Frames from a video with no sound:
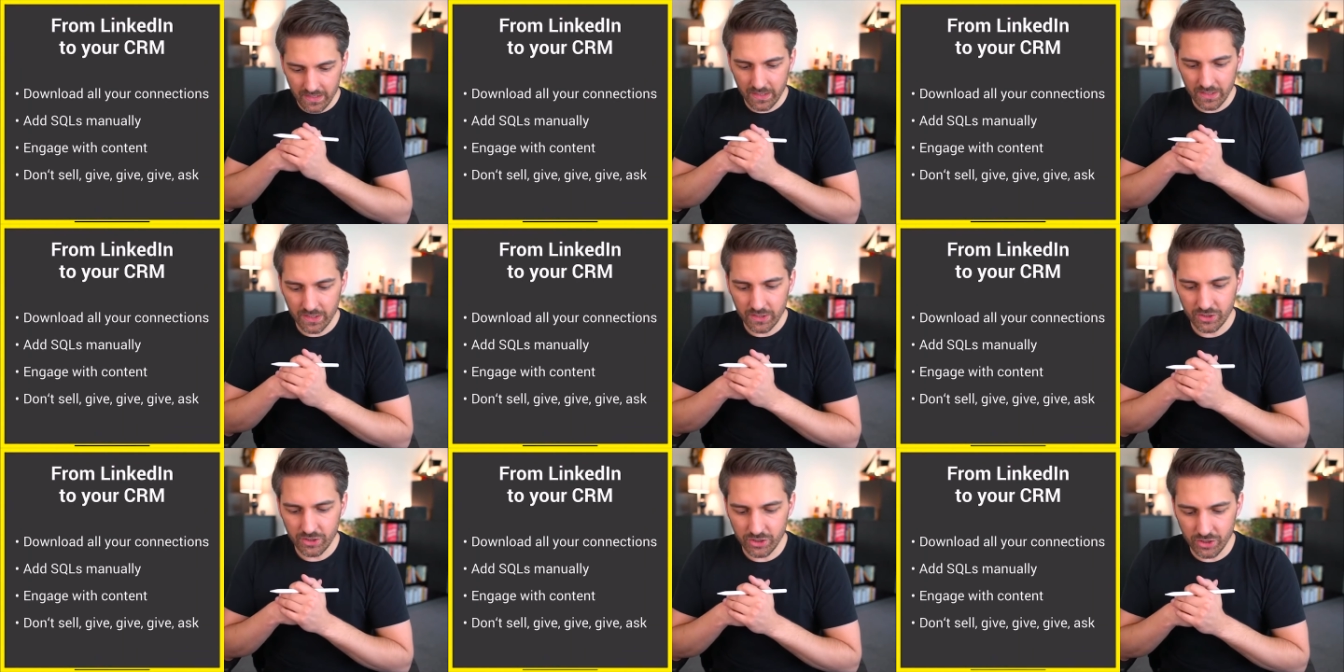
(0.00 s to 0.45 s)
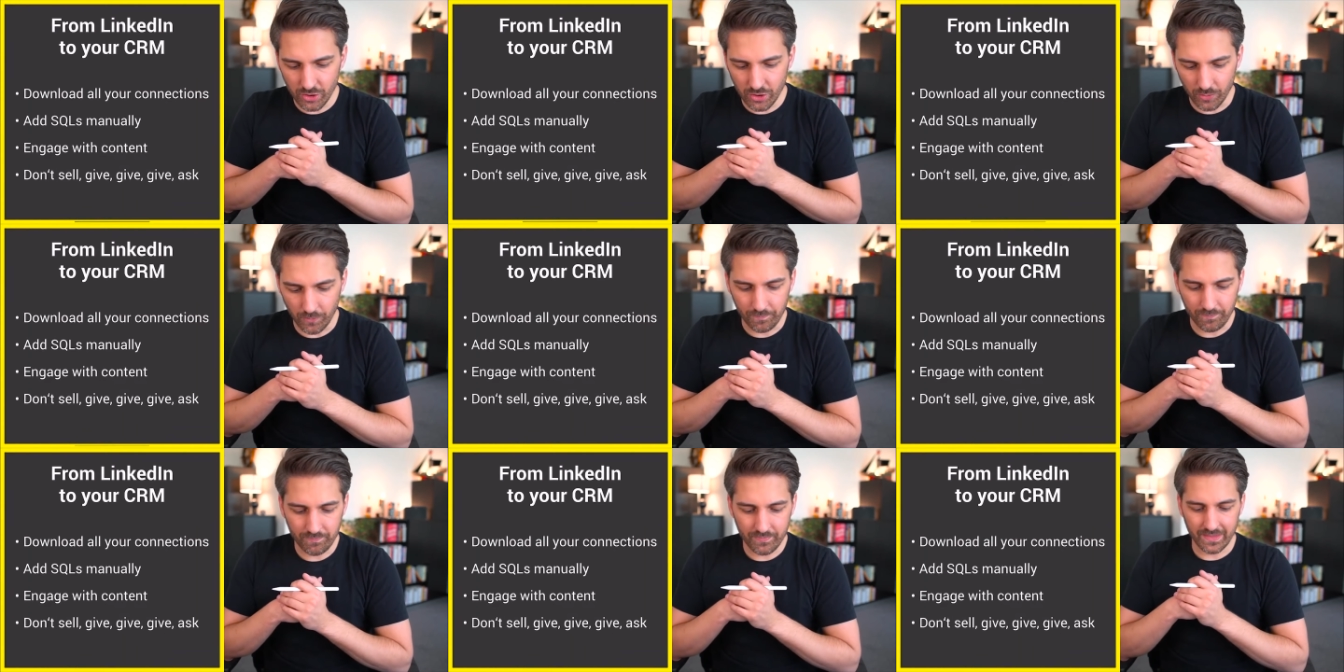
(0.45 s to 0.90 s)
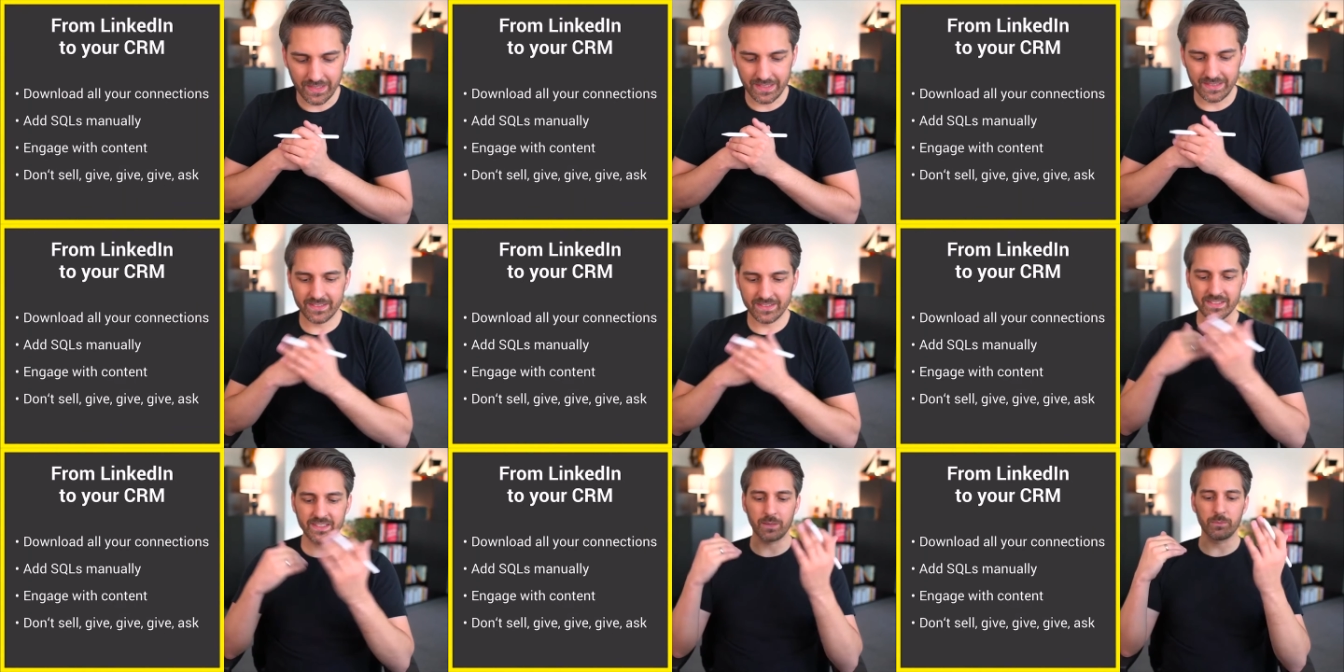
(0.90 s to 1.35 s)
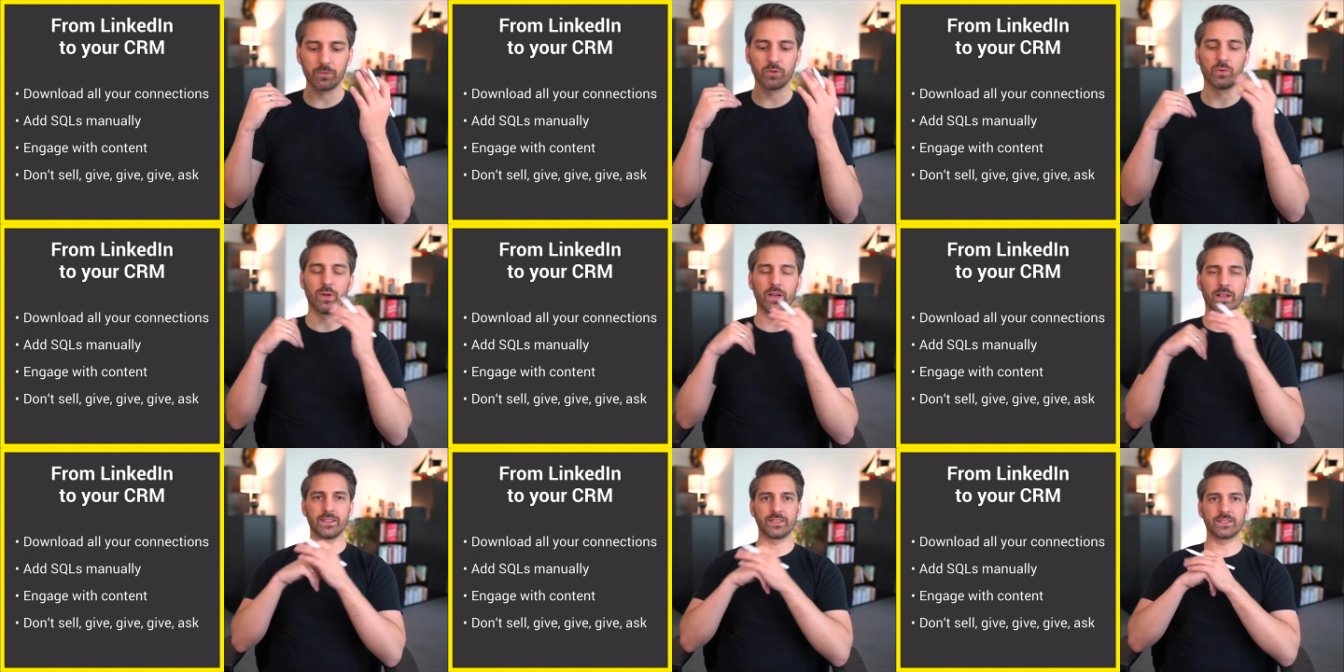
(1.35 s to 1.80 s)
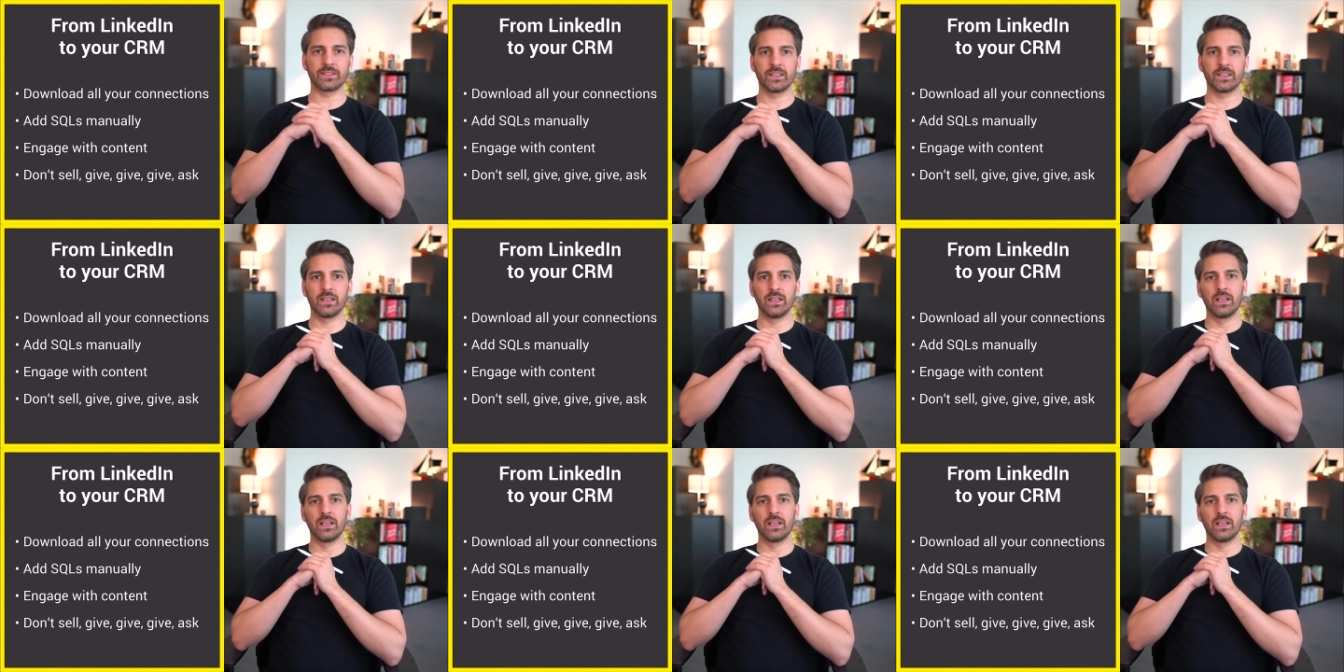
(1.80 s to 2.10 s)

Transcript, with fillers: So let's summarize.